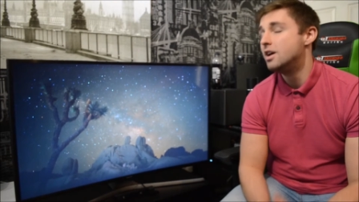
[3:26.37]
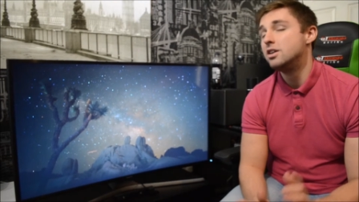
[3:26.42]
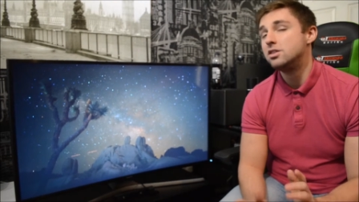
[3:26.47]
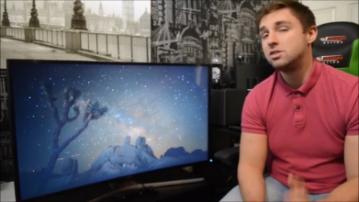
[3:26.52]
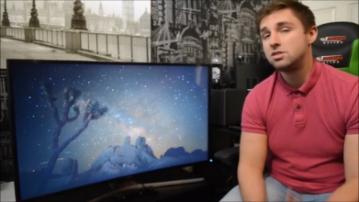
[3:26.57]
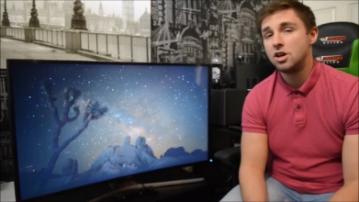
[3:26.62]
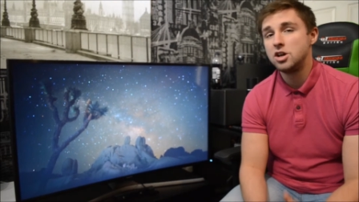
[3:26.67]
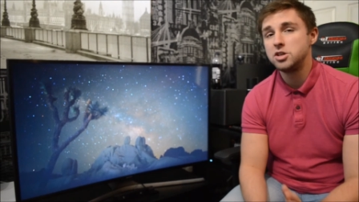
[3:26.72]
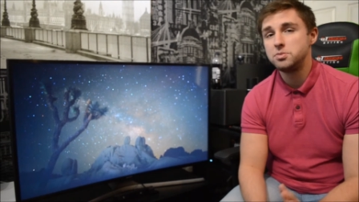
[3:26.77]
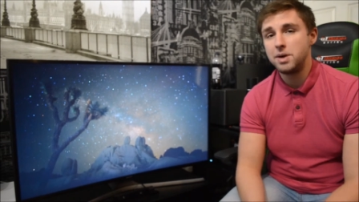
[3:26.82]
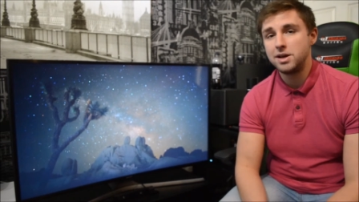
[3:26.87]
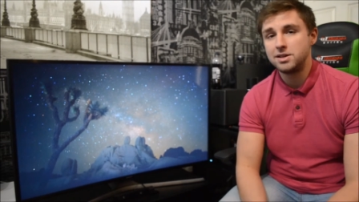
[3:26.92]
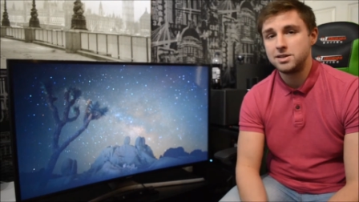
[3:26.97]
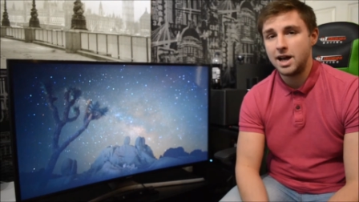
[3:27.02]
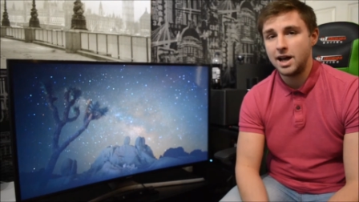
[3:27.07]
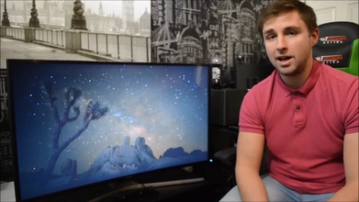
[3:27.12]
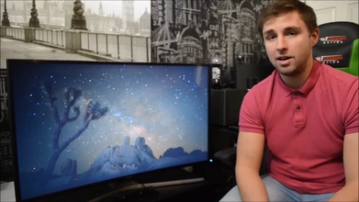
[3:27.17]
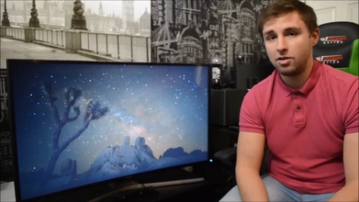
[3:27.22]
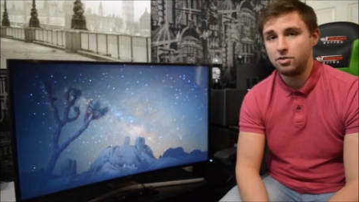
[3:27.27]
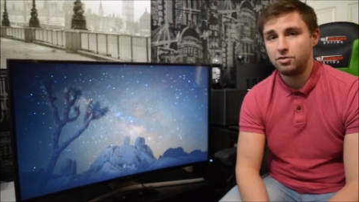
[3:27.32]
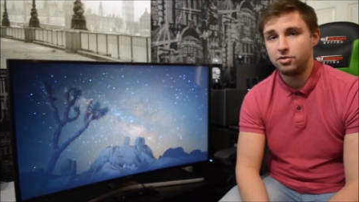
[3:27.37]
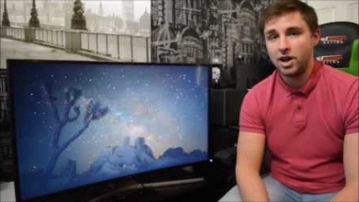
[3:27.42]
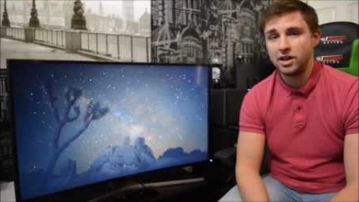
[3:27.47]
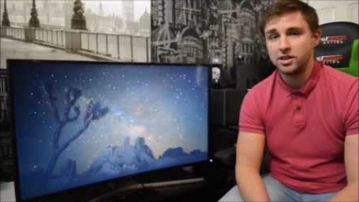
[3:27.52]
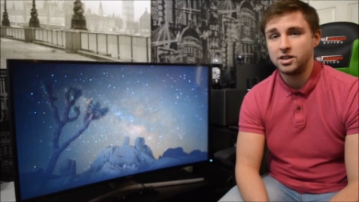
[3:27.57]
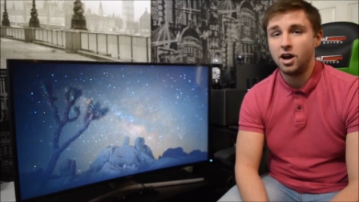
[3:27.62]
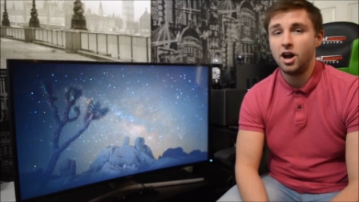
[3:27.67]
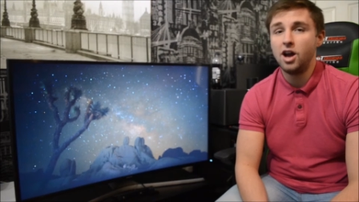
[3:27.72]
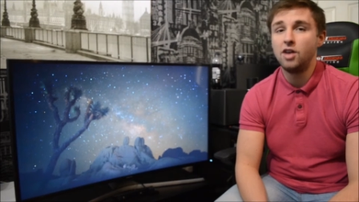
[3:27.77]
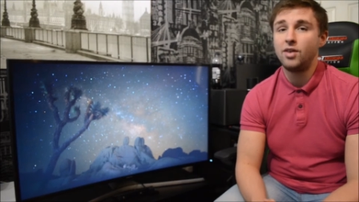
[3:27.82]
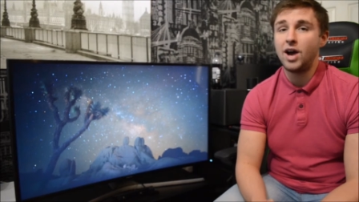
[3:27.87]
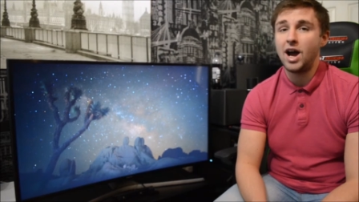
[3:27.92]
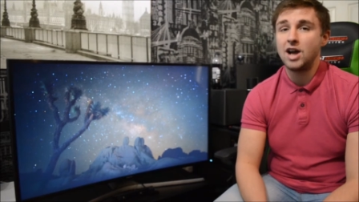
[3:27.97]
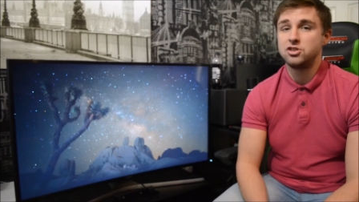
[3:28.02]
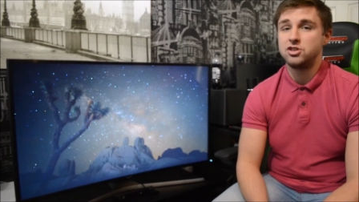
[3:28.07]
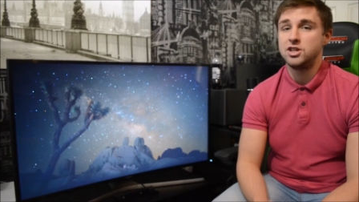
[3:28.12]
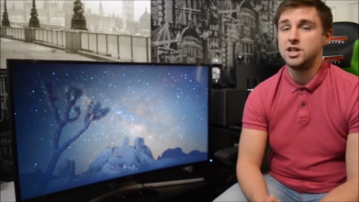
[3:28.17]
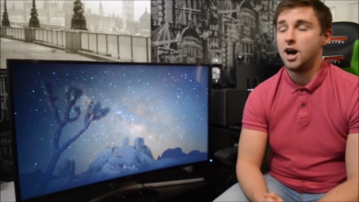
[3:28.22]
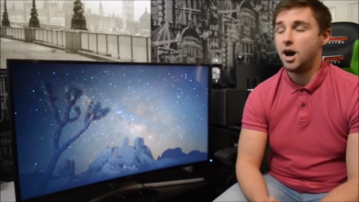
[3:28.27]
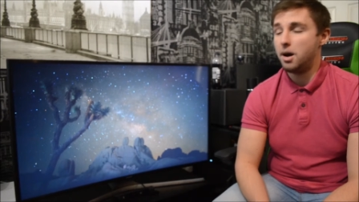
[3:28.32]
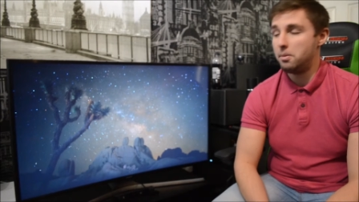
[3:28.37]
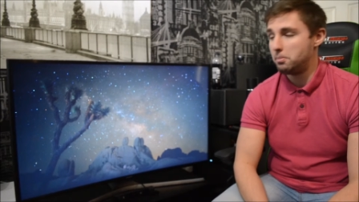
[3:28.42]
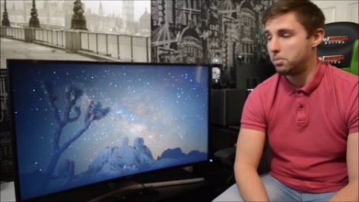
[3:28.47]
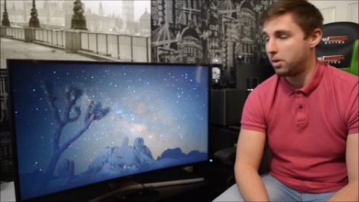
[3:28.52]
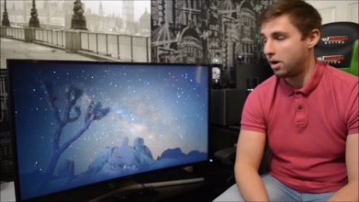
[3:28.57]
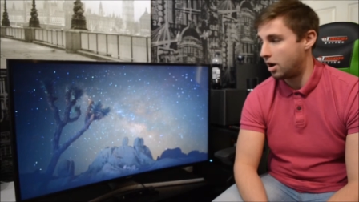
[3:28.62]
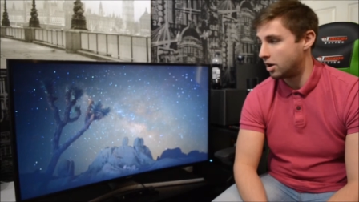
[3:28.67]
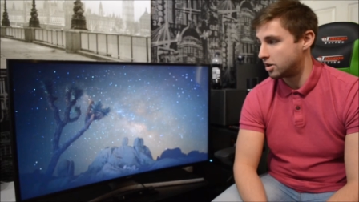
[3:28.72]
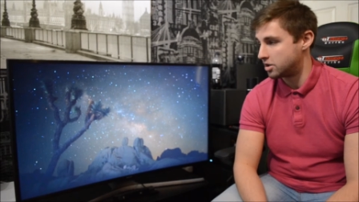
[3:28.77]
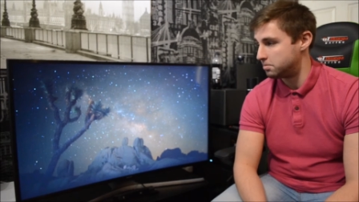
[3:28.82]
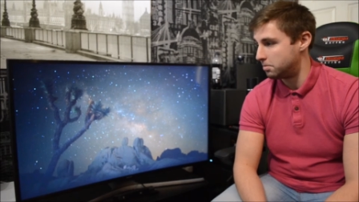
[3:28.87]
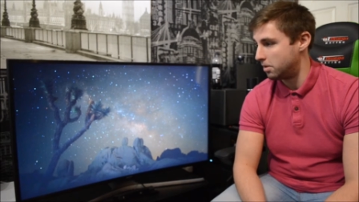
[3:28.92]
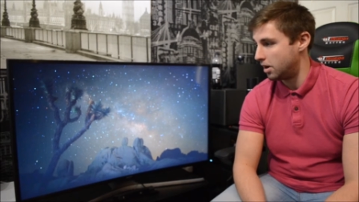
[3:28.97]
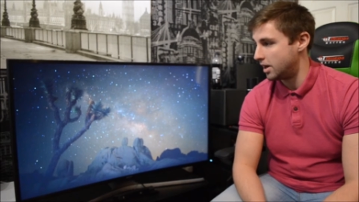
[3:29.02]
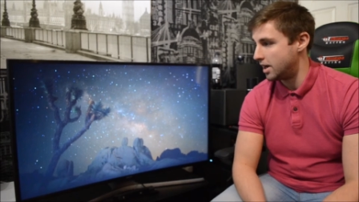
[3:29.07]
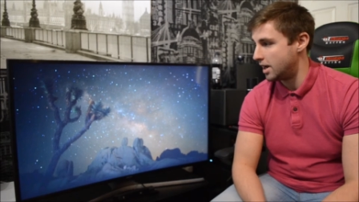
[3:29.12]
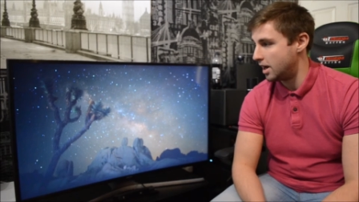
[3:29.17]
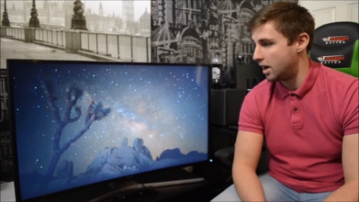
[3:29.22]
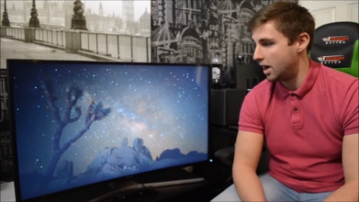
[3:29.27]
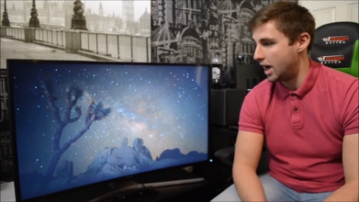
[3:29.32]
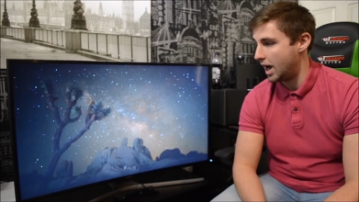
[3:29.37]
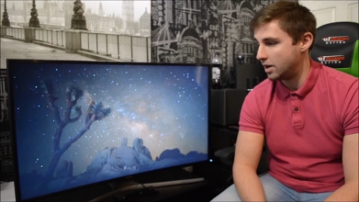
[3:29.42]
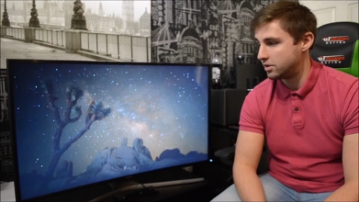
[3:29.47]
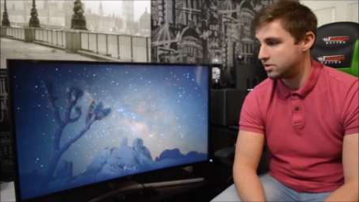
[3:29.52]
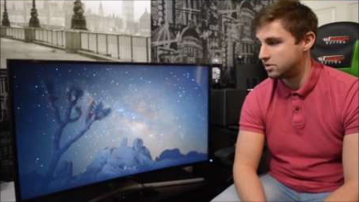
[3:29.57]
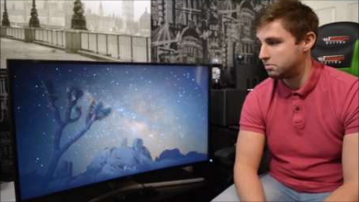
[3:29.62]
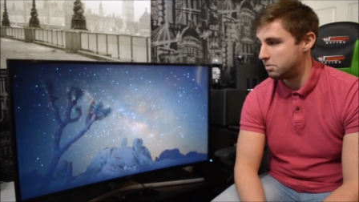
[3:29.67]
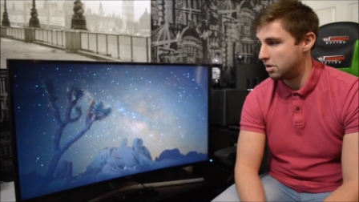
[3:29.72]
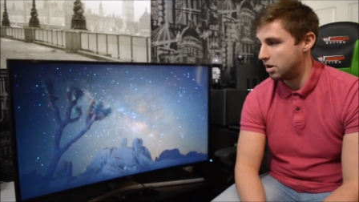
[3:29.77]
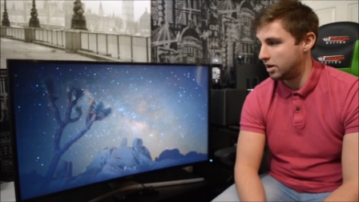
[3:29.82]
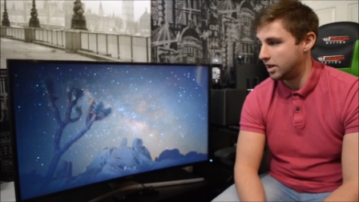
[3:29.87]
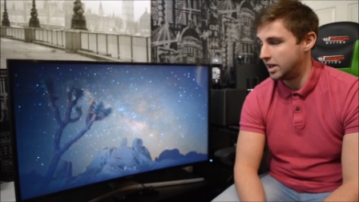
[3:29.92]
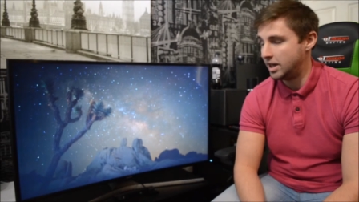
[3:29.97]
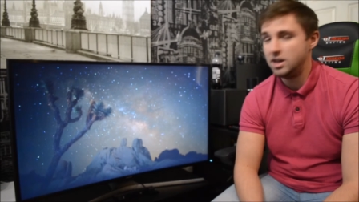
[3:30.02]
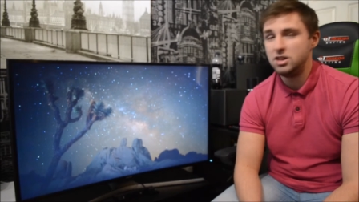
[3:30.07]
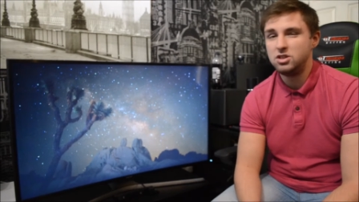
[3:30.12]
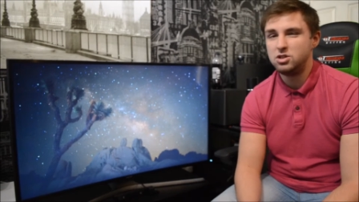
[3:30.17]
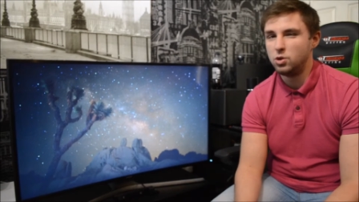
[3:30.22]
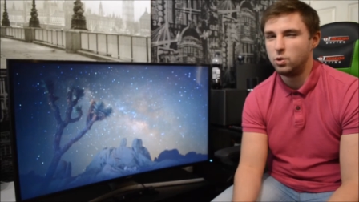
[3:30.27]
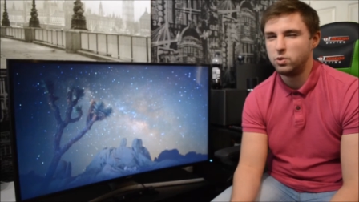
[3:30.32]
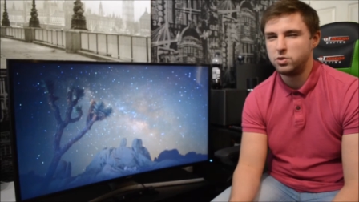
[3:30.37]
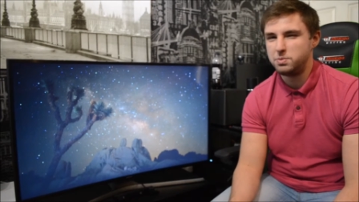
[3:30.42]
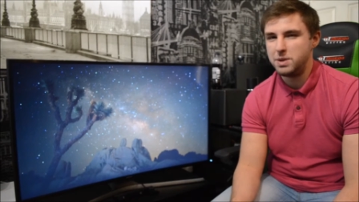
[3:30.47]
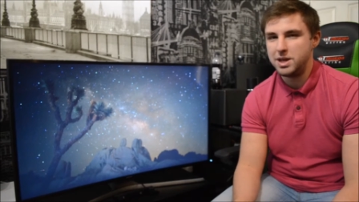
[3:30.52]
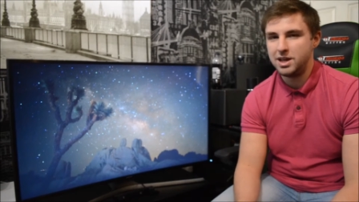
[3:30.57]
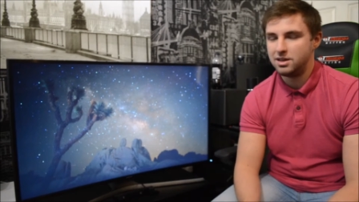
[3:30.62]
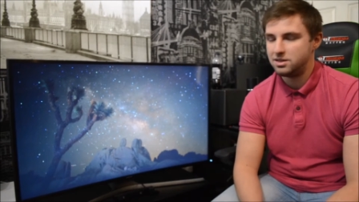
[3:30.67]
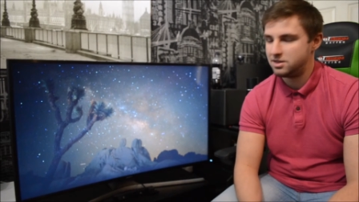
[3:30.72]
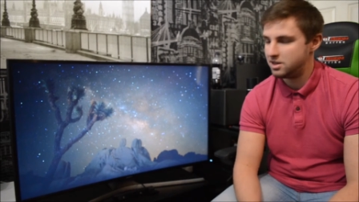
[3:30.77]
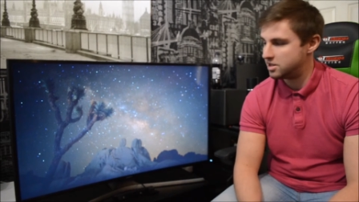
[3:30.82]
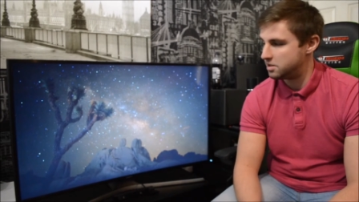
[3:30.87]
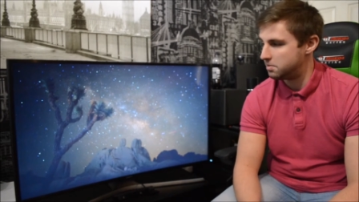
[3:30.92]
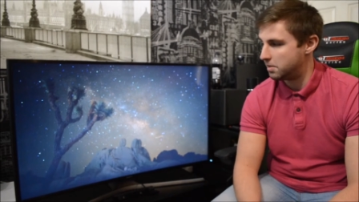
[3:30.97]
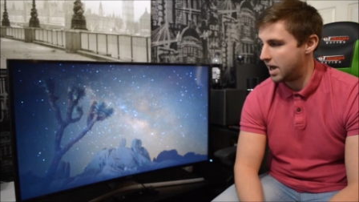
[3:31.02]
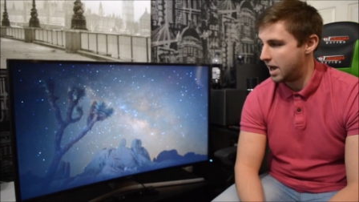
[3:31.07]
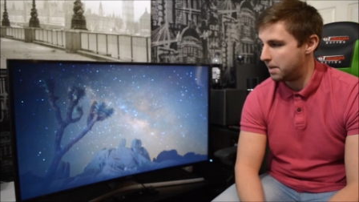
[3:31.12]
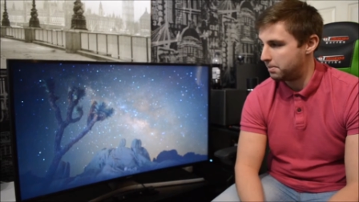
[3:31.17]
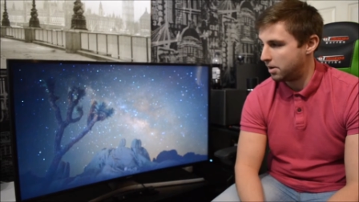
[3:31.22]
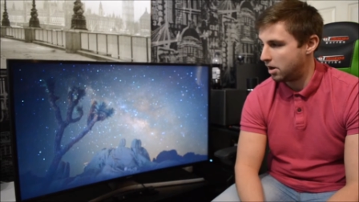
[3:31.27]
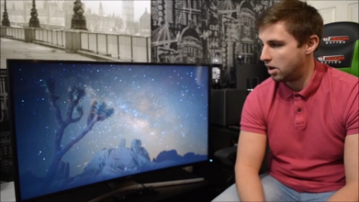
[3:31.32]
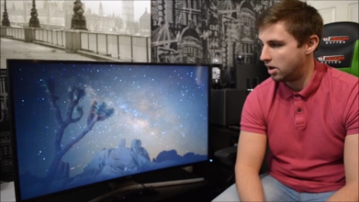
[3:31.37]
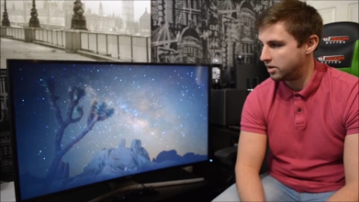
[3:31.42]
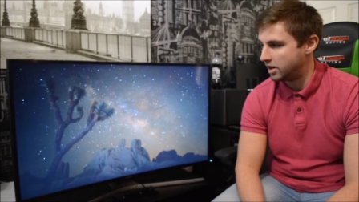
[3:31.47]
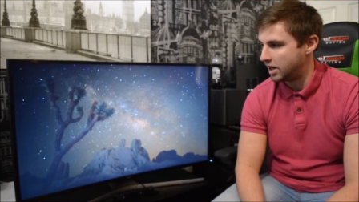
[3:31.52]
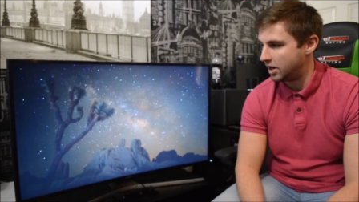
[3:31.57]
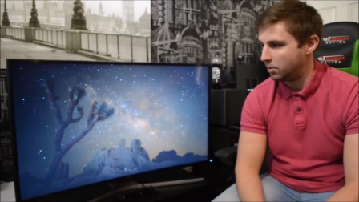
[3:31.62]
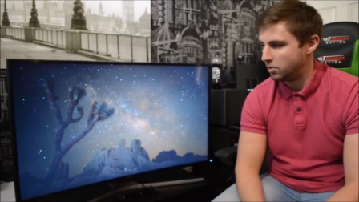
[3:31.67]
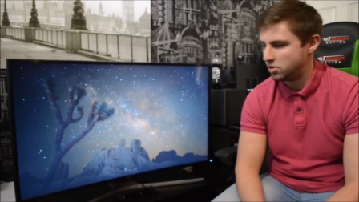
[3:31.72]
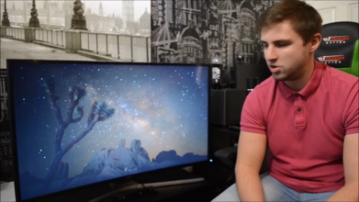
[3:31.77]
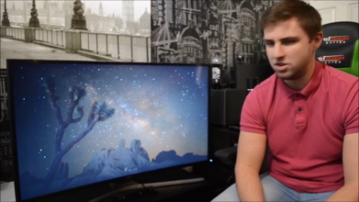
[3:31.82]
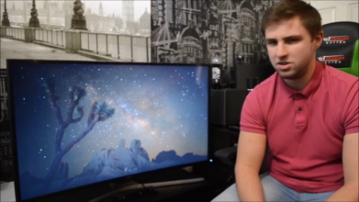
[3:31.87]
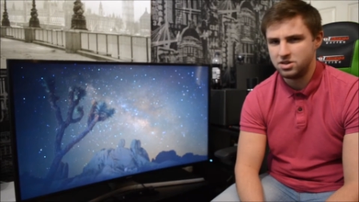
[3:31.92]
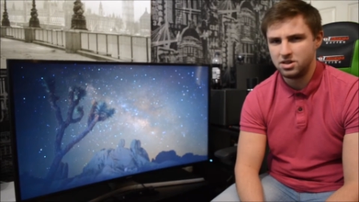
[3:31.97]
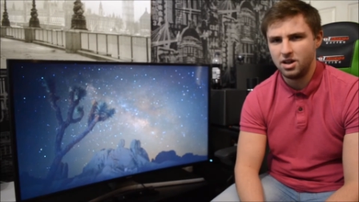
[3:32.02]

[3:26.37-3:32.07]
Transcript: So spectacular, in fact, I've actually unplugged my uh, House of Marley dual speaker system I have behind it, which is,